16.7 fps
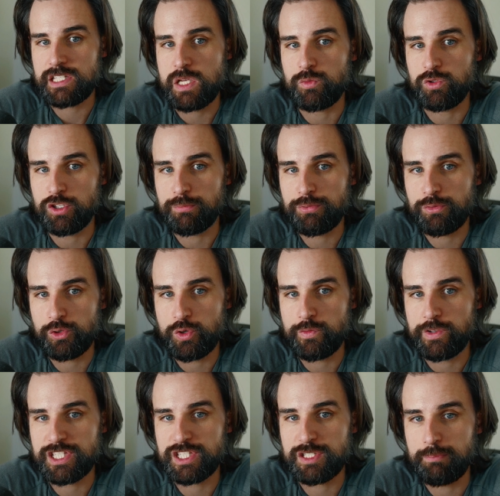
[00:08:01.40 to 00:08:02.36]
will approve
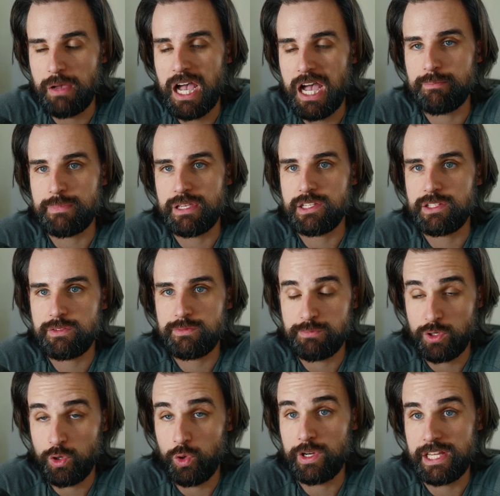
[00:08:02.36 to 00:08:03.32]
its spot Bitcoin
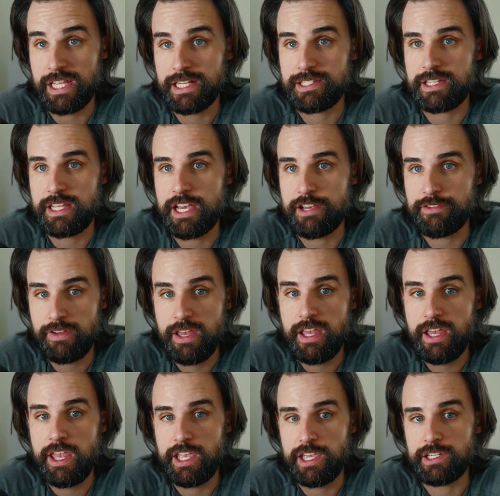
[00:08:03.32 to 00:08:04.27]
ETF
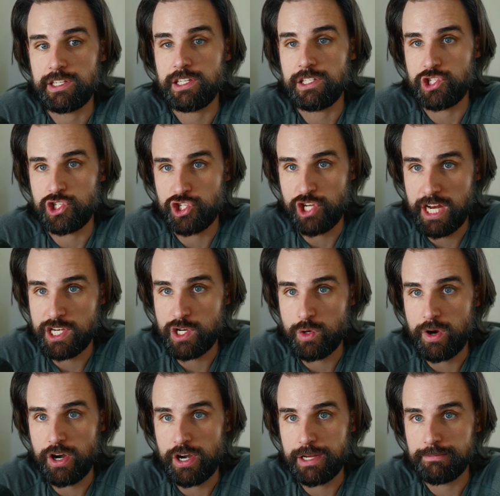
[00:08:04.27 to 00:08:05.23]
in
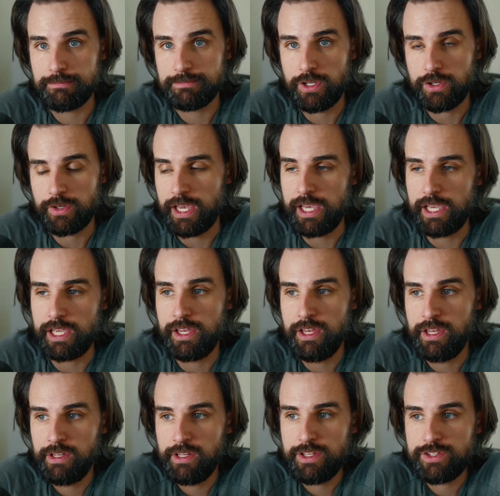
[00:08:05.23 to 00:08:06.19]
January. Okay.
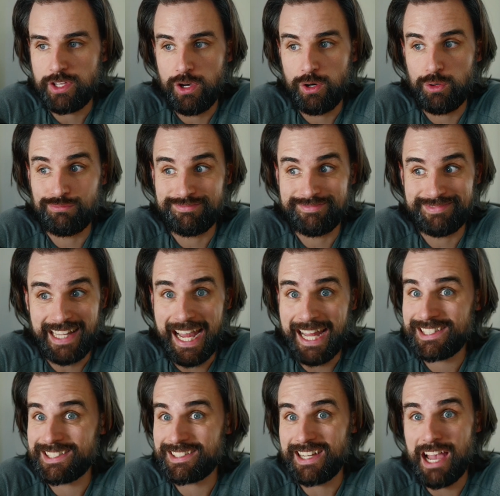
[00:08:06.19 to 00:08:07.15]
So
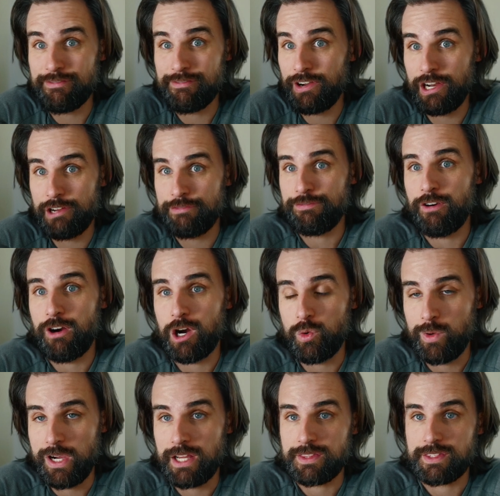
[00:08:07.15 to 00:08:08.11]
that's not very far
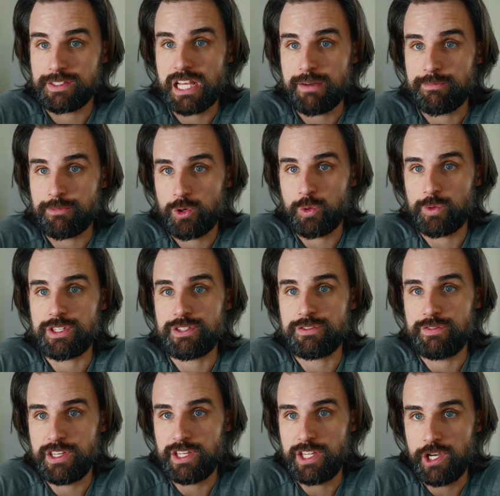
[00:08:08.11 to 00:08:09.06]
away at the time of recording this
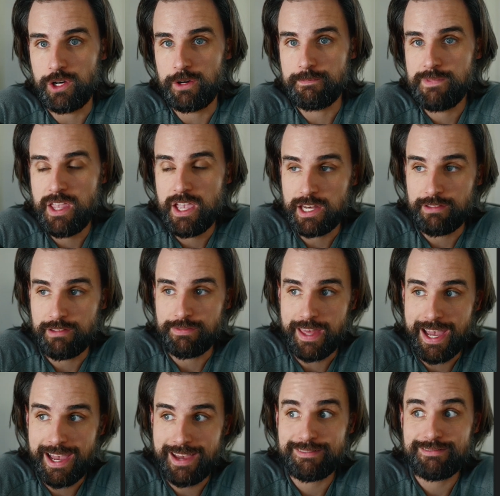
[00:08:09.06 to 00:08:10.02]
video. And if
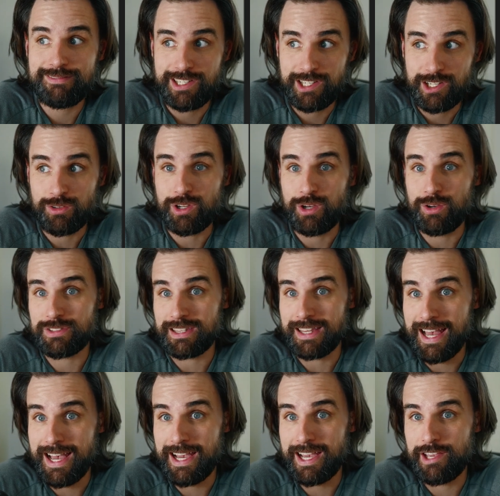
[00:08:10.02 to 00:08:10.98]
that, you know, goes
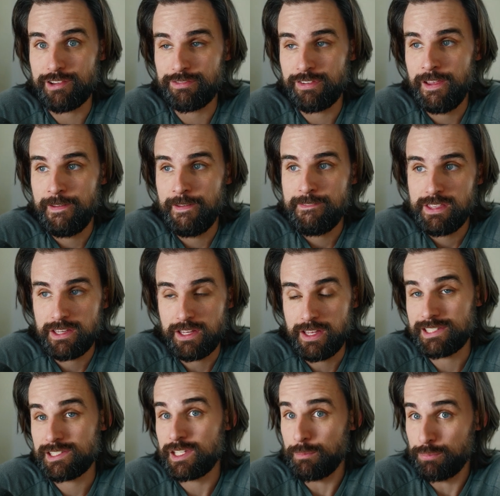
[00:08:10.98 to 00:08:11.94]
live, you know,
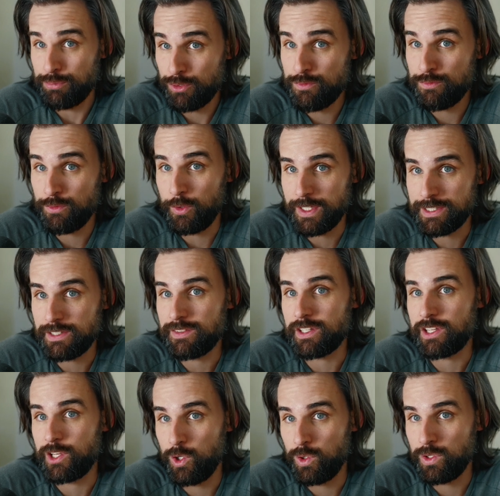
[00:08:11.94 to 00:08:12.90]
that's the approval, that's not the
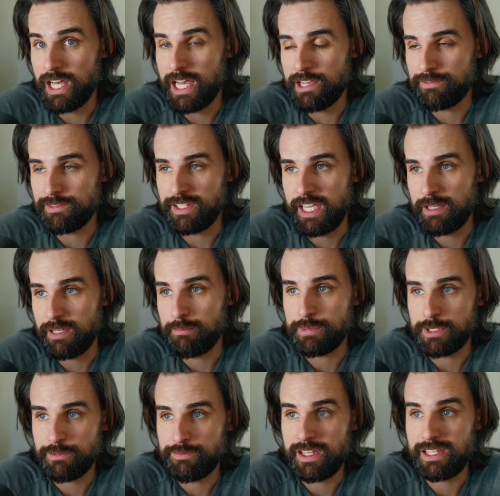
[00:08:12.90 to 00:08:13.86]
go live date.
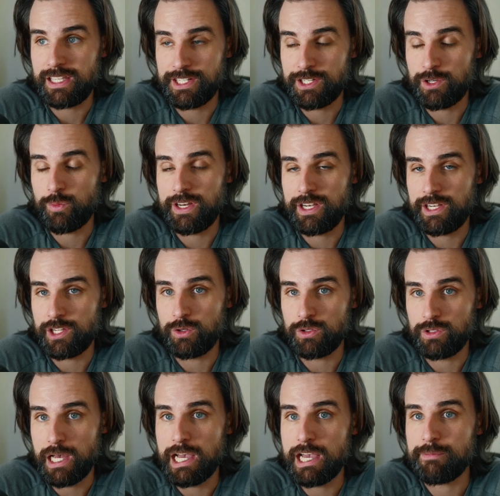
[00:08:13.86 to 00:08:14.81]
But if they get it ready to go
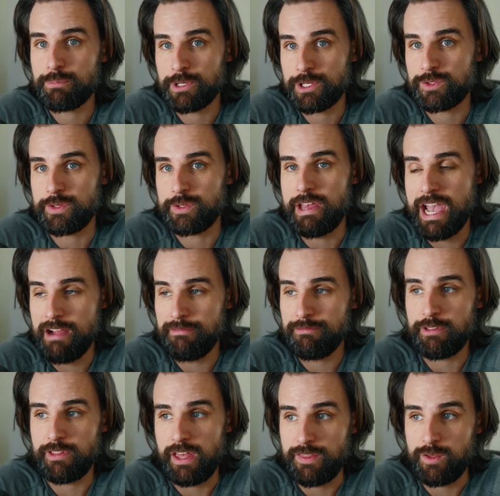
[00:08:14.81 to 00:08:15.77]
live pretty soon
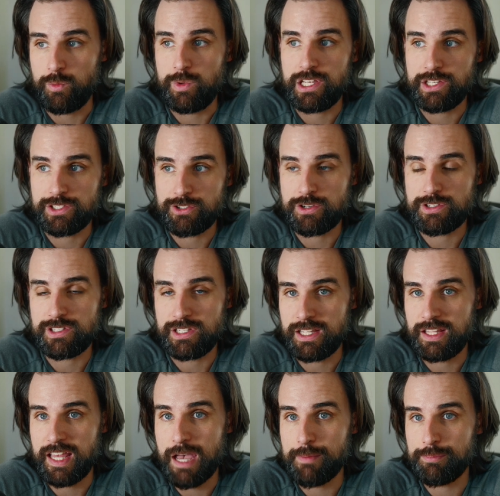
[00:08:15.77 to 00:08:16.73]
after that, then we can start to see
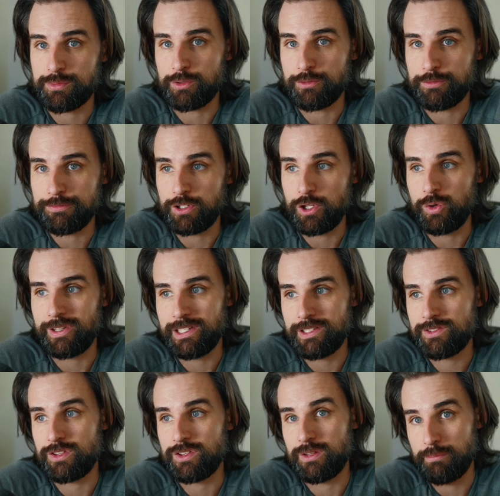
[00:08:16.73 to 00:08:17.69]
capital flow
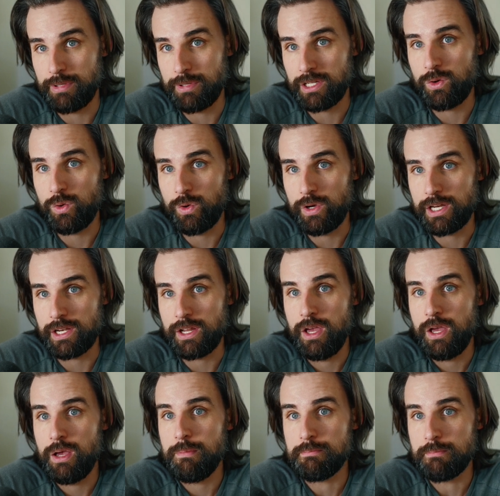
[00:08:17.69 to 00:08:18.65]
into the Bitcoin
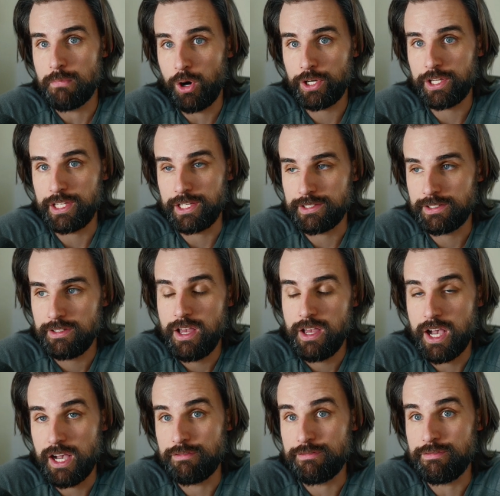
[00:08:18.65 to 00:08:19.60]
market
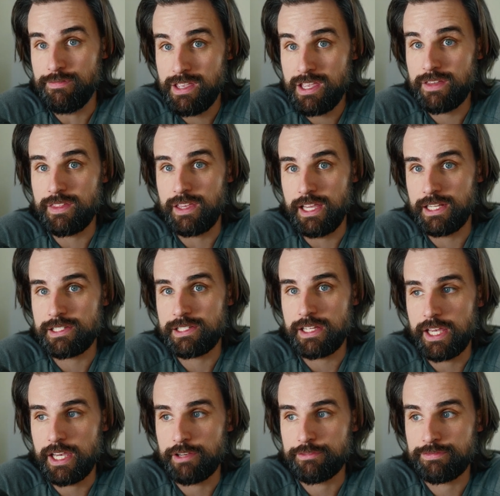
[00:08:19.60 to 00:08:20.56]
uh, via the
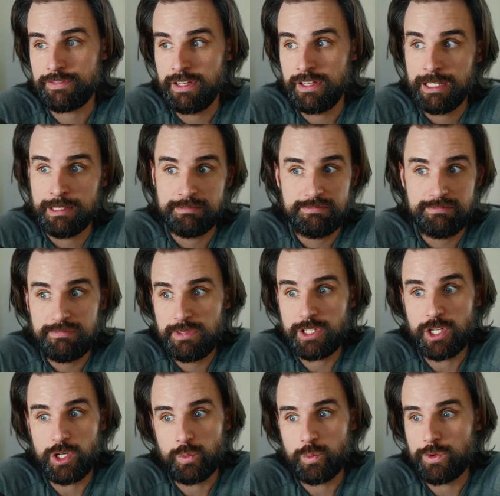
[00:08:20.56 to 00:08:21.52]
ETF, you
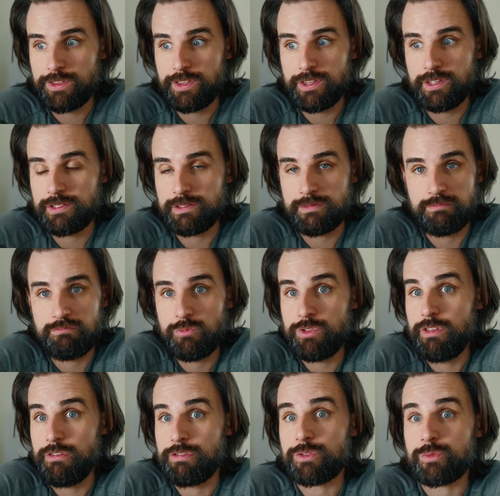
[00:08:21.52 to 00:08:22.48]
know, within this
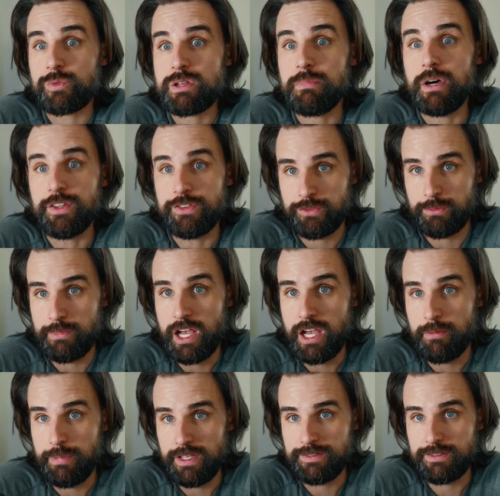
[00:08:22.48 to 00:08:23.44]
within three months from now,
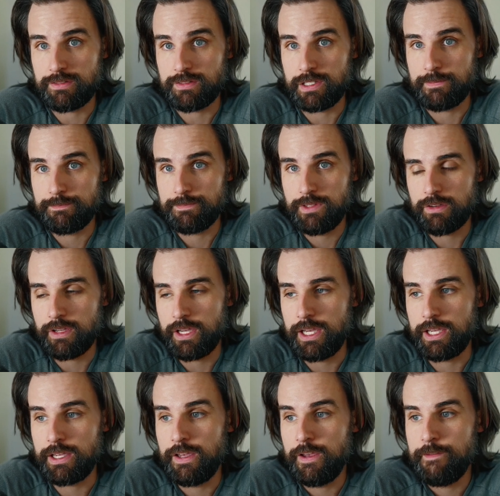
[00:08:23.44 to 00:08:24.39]
basically.
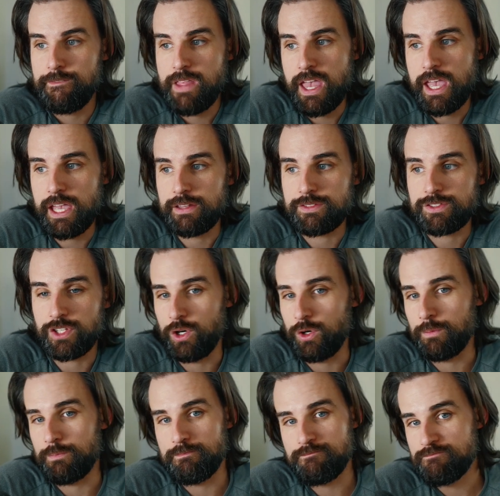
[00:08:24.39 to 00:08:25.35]
Okay, and
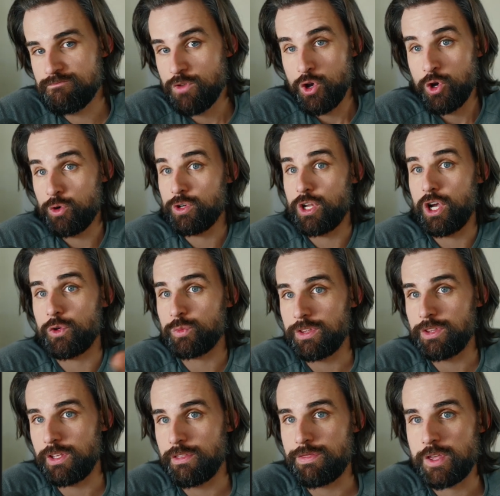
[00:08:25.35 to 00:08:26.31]
so who knows what
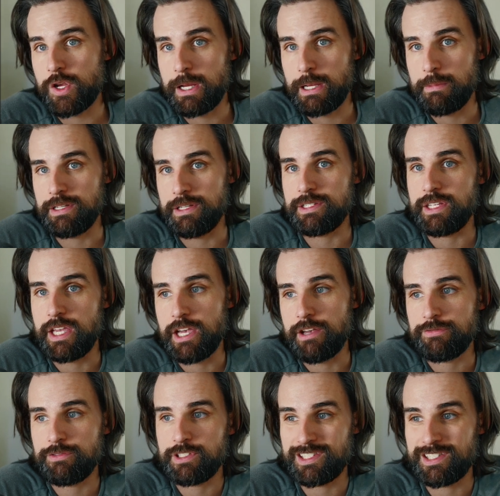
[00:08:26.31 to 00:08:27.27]
the Ethereum
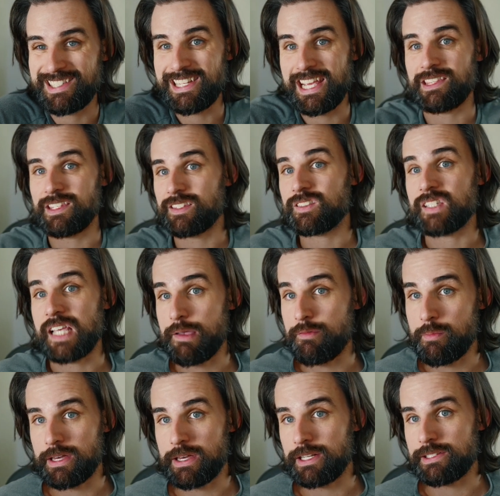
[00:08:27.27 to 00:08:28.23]
ETF does? It take the same
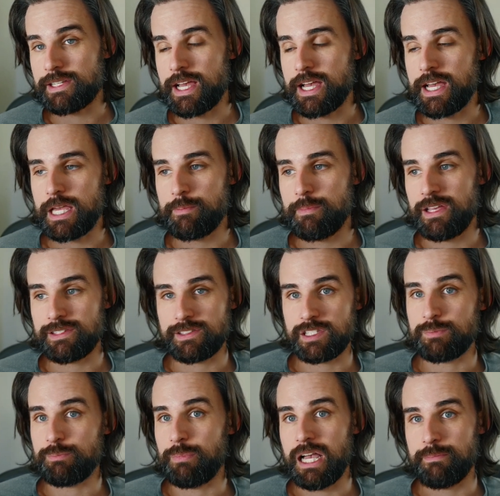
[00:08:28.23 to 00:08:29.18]
amount of time as the
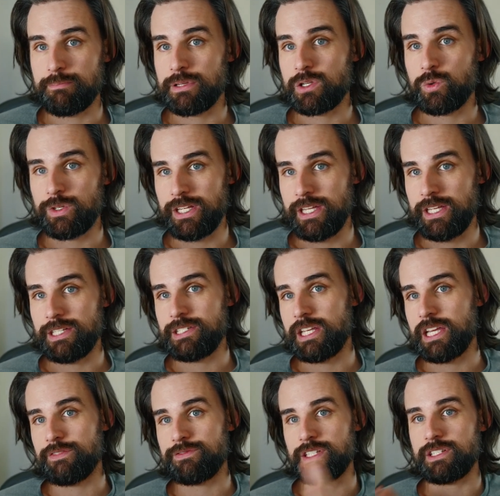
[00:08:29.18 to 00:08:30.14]
spot Bitcoin
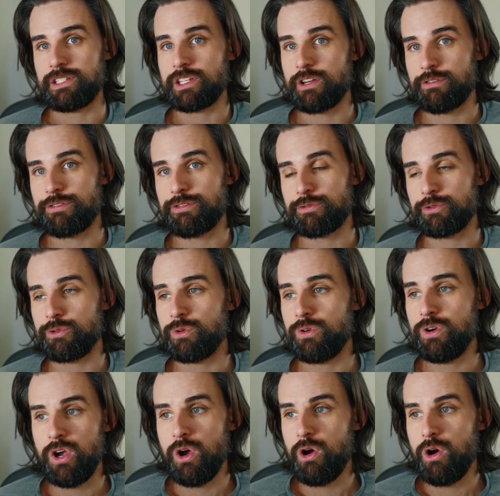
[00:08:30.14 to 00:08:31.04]
ETF did to go through.